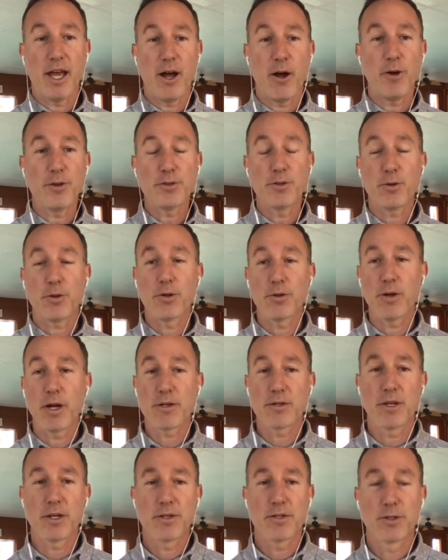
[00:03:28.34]
Also,
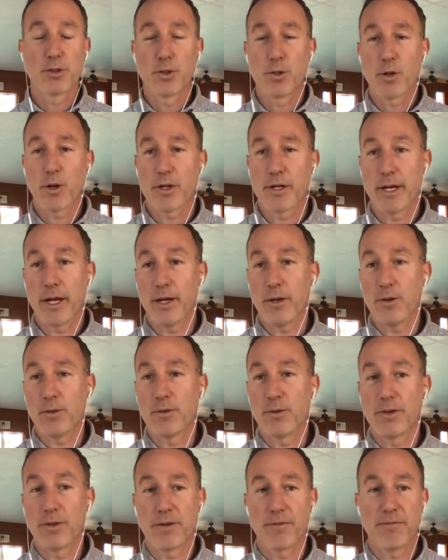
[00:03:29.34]
congratulations to Cardano.
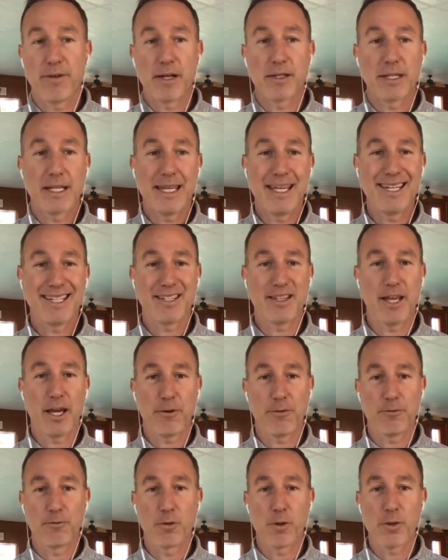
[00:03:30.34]
They finally hit
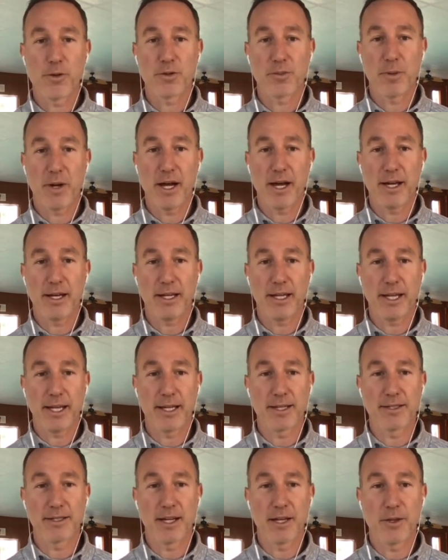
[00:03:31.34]
that fourth spot,
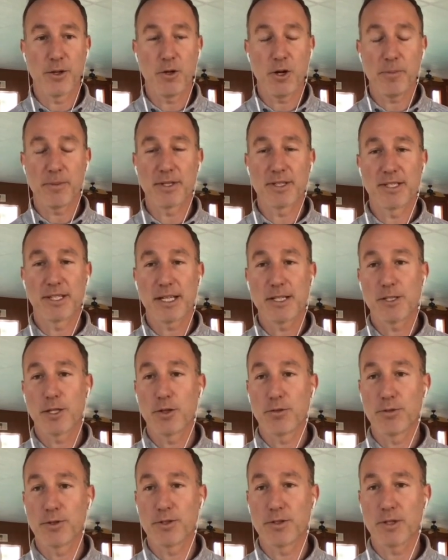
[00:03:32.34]
and uh, they're up at
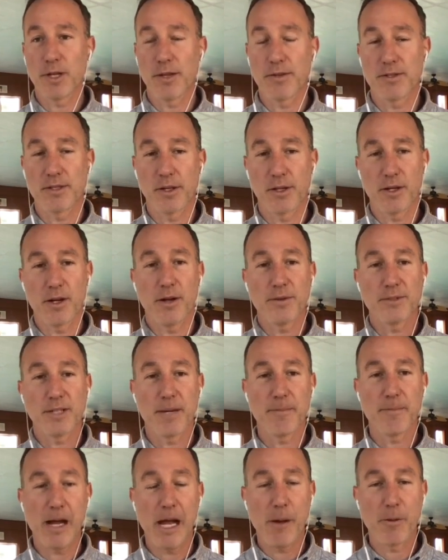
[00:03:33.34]
63 cents. Now, the
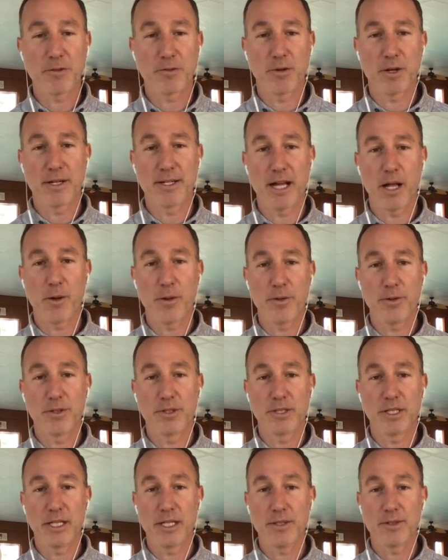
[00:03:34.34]
all-time high was around
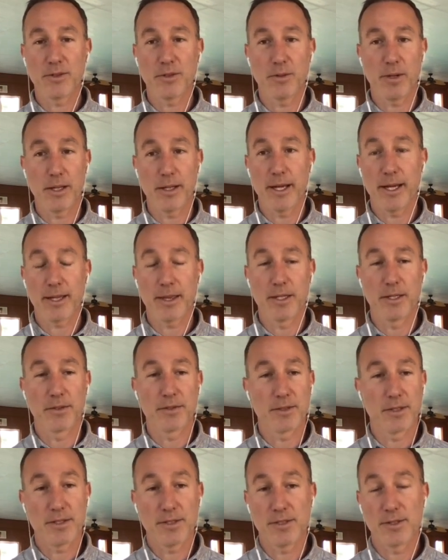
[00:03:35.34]
$1.13, so I like
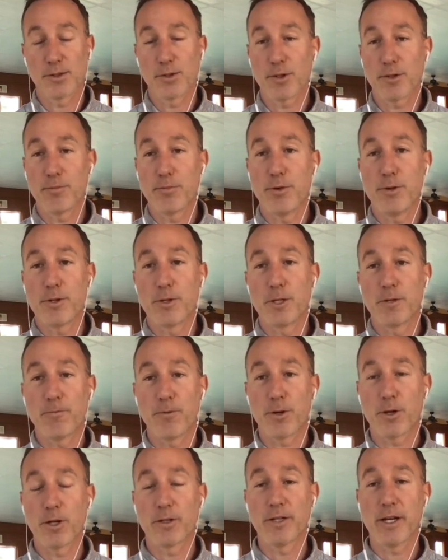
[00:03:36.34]
this. This is looking pretty good
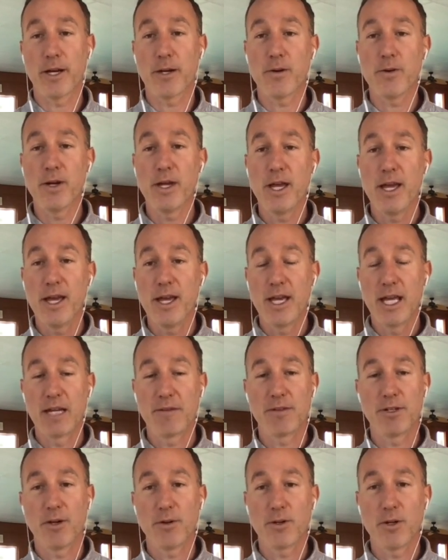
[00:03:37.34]
for Cardano. And
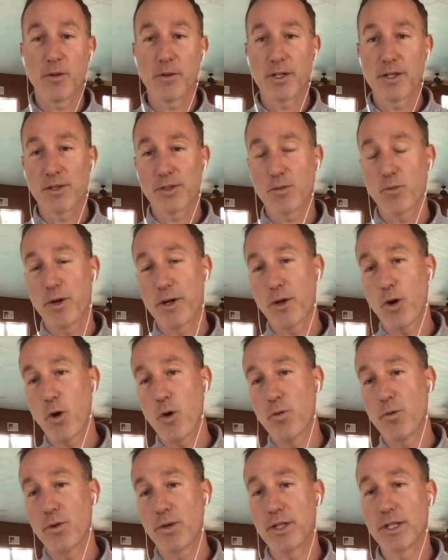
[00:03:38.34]
if you don't know, they just went
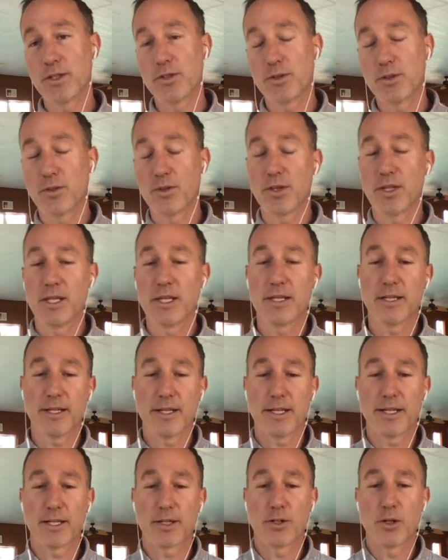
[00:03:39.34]
over into the
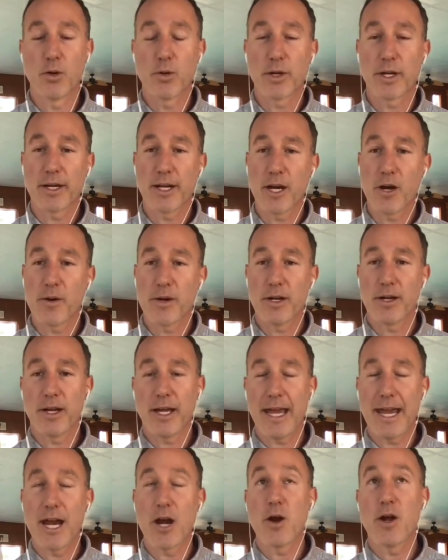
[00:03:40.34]
uh, Goguen era,
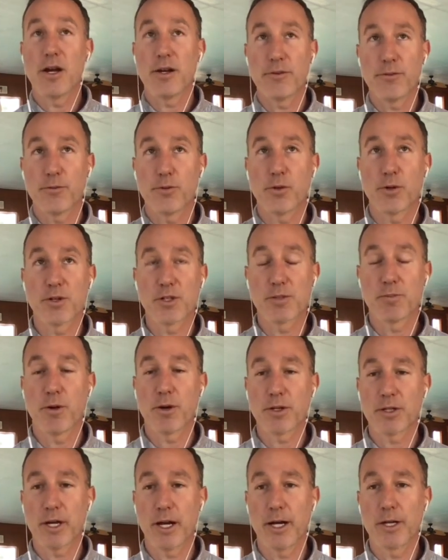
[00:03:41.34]
era for
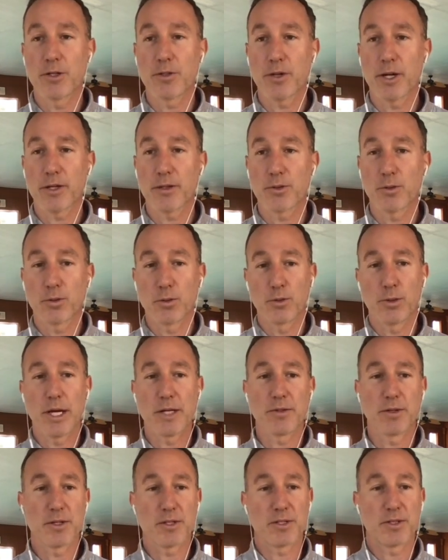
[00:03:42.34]
smart contracts, so
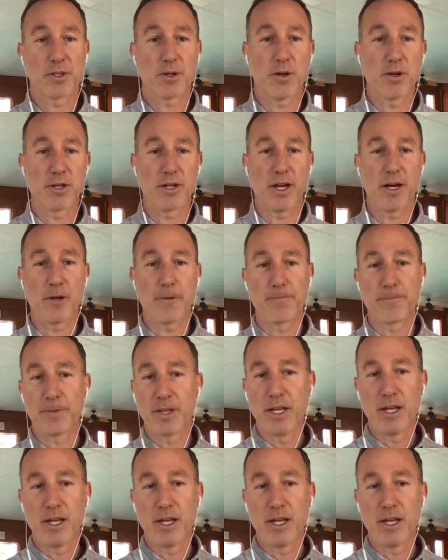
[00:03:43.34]
congratulations to Cardano.